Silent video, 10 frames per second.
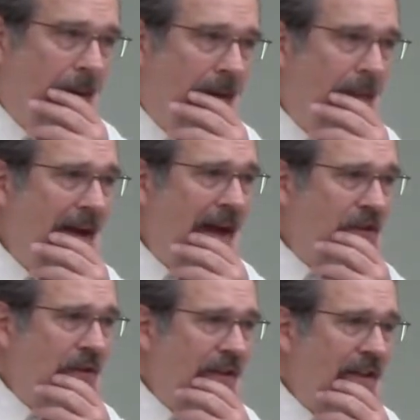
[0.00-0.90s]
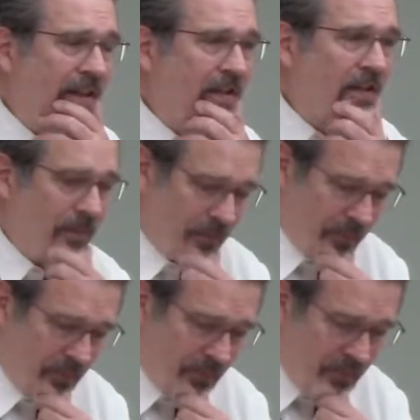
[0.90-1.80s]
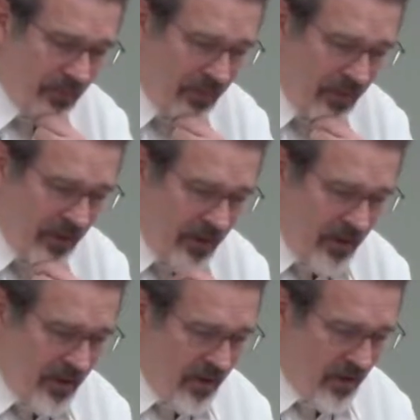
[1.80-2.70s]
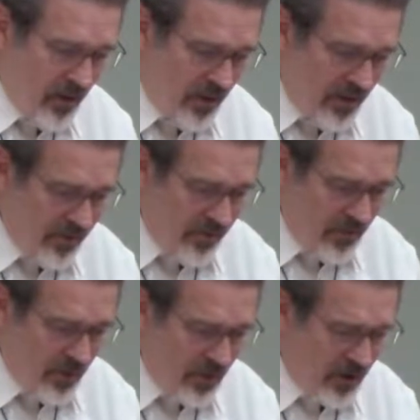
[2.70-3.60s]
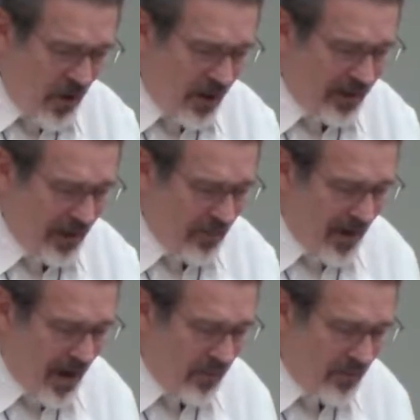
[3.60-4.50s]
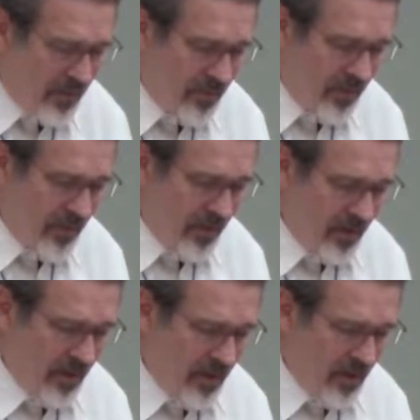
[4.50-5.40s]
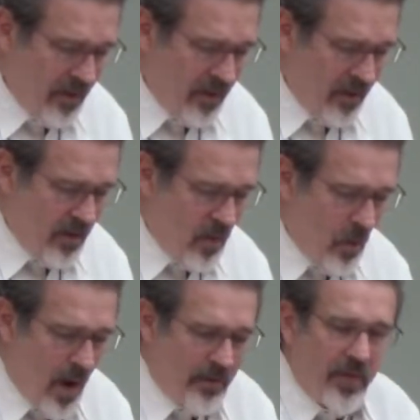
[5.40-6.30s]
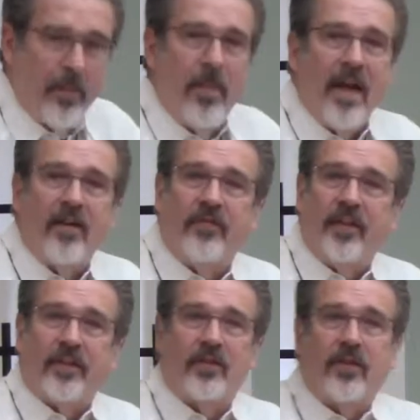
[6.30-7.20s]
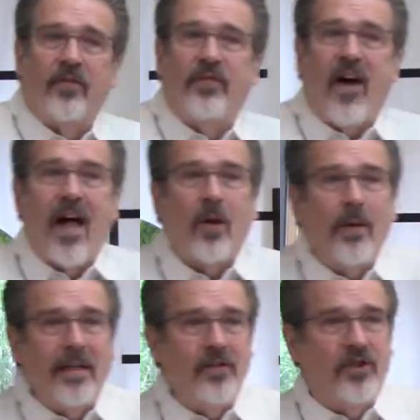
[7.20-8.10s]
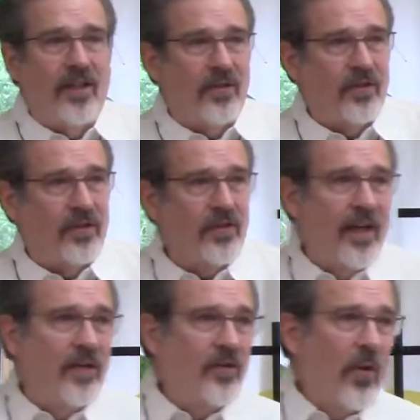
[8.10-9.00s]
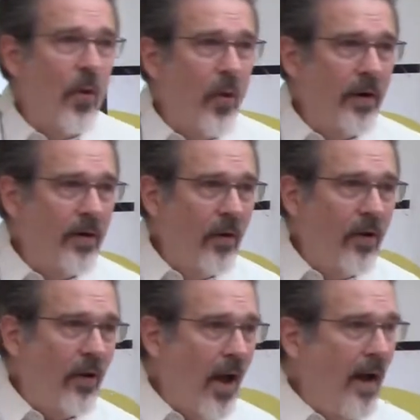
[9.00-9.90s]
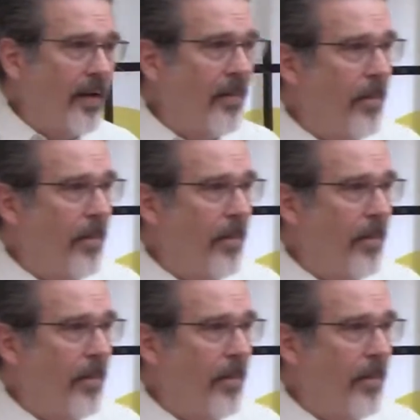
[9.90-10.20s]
Let me ask you this. You know, if we're talking about what the benefits of following Jesus as Lord look like,